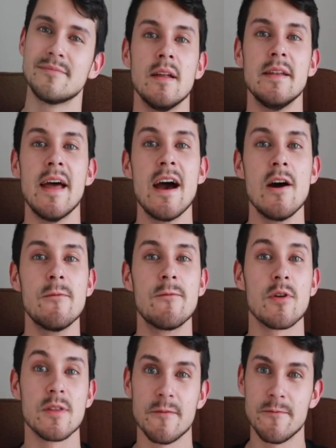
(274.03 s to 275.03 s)
Now
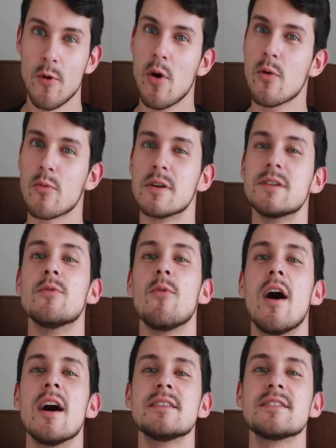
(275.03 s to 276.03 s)
for the forward to
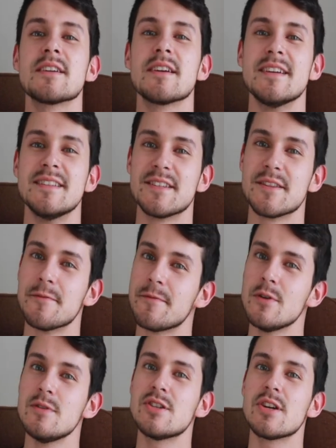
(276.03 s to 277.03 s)
watch into the
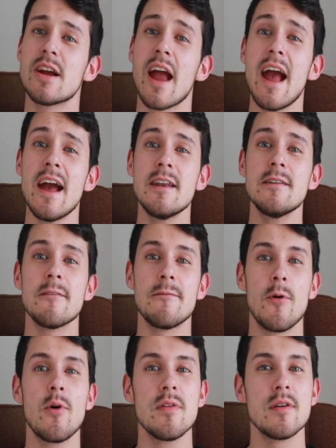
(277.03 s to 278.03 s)
future, and
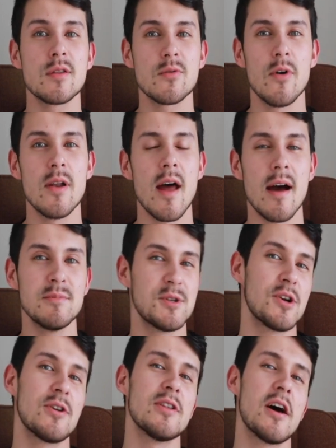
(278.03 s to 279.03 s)
for this one, I'm
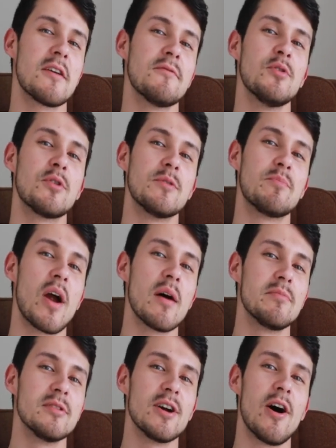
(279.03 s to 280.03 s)
sure a lot of you could
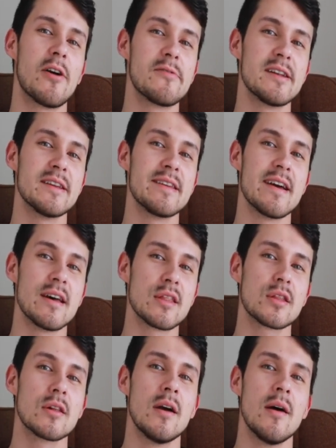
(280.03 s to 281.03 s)
probably already
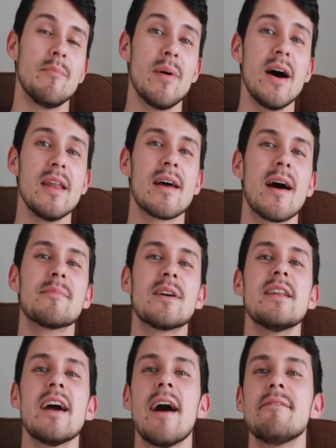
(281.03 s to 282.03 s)
guess, but I'm
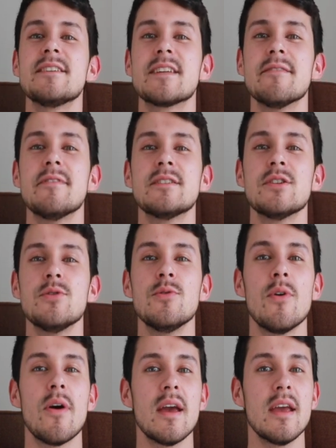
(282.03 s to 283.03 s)
gonna have to give it
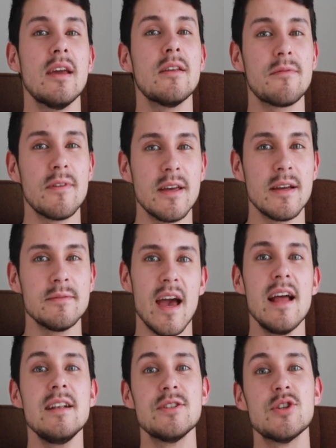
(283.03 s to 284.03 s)
to Irving
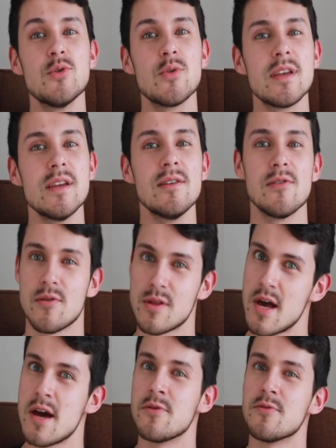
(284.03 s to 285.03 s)
El Chucky
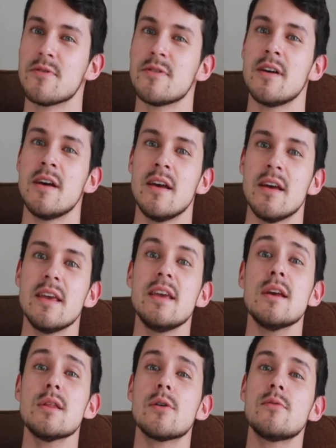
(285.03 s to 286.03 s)
Lozano.
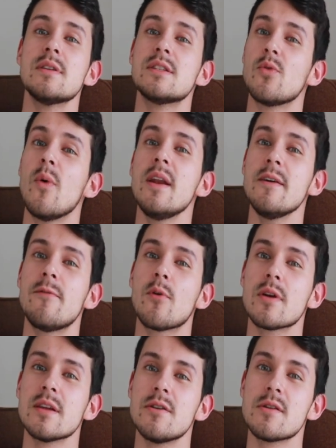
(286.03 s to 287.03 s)
He is only
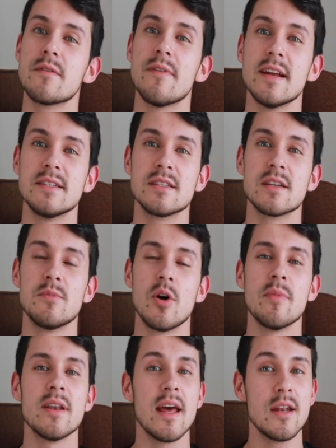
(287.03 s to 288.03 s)
24 years of age at the
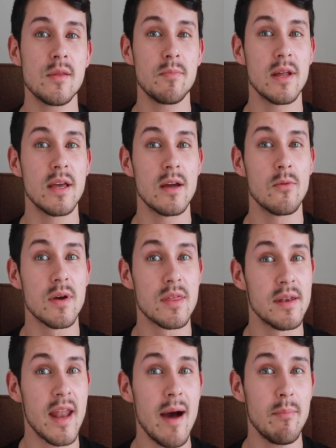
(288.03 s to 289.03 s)
moment and is playing with
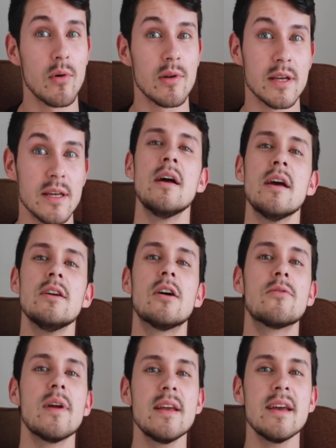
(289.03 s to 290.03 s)
Napoli. He
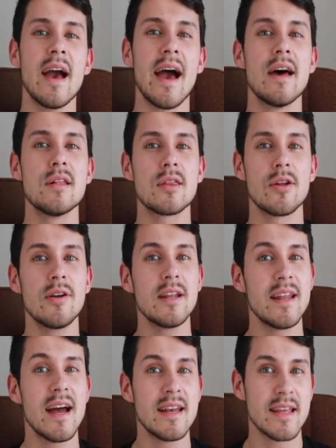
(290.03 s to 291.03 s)
already has
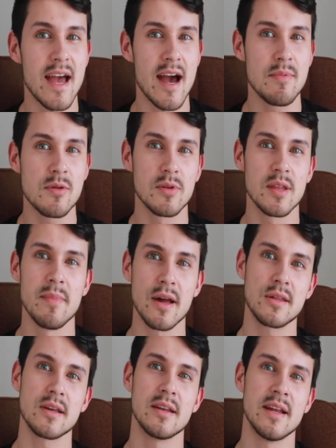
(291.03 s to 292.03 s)
39 caps with the
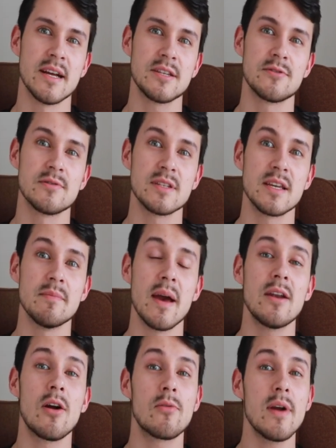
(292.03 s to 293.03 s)
Mexican national team,
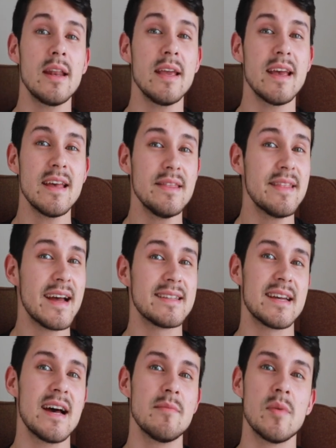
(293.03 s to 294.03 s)
and already in
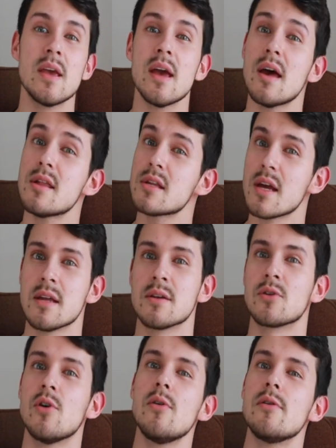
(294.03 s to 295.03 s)
that time he has
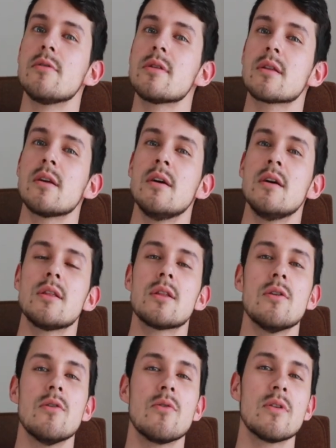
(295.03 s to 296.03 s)
10 goals.
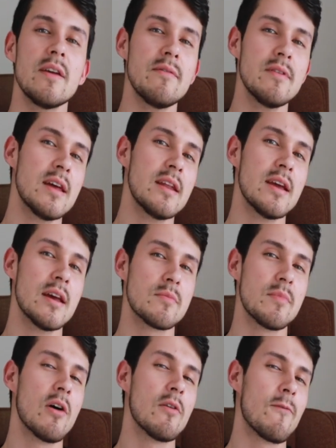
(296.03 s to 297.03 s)
So given that he has
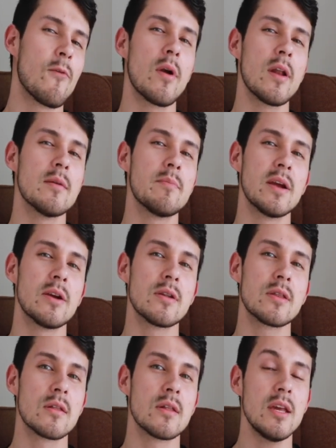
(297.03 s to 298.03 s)
about 40
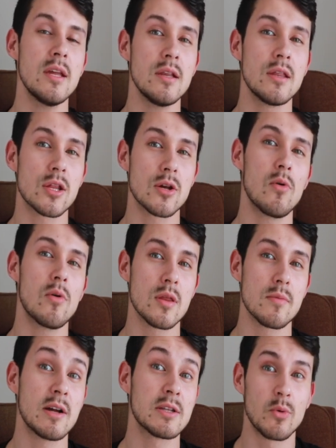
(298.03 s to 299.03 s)
appearances, he scores
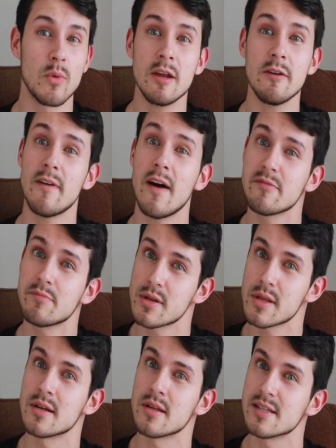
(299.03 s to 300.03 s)
about
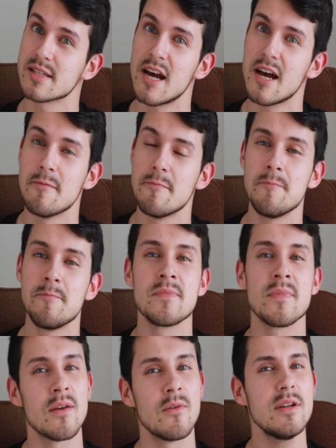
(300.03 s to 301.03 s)
25% of the time,
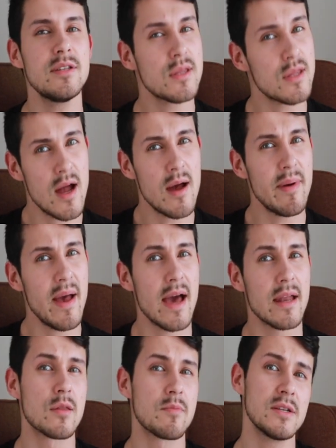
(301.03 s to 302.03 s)
which is not
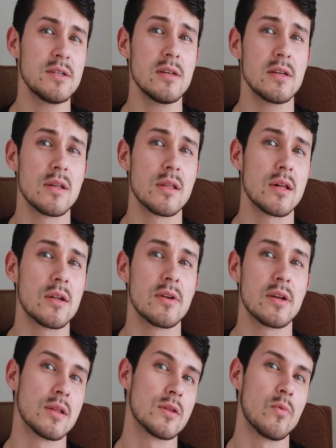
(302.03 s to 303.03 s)
bad, especially
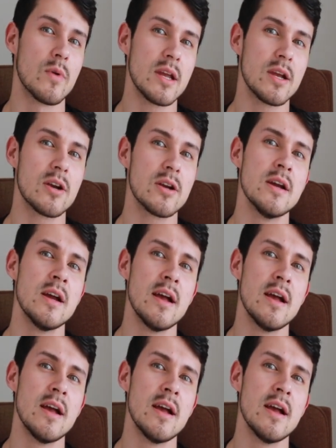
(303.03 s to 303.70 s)
considering he's a winger